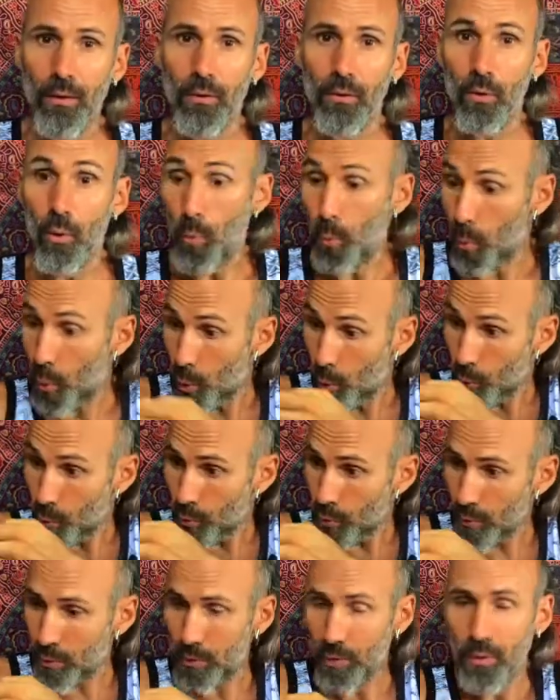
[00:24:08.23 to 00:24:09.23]
the
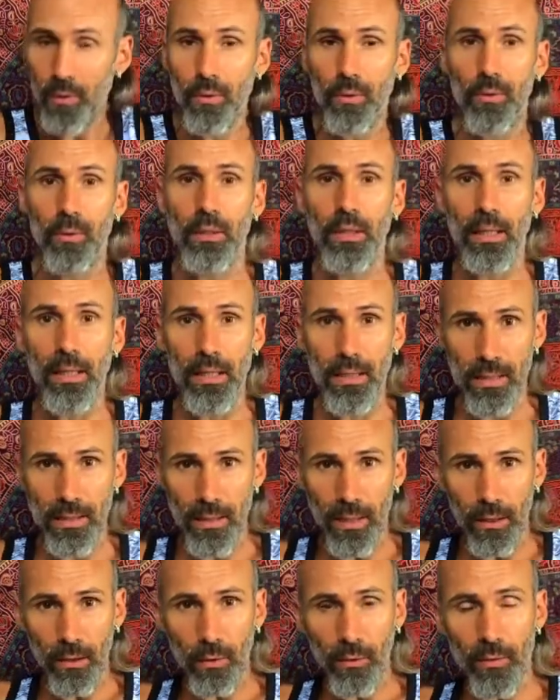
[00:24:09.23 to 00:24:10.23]
wound
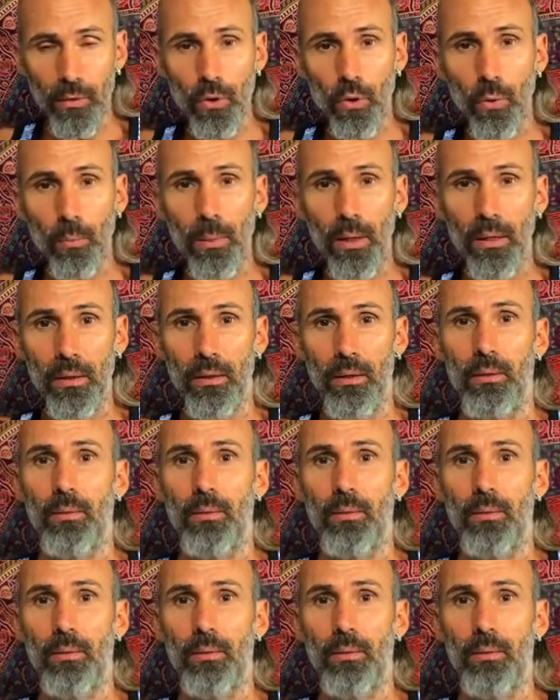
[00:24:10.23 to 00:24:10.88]
inside of stomach.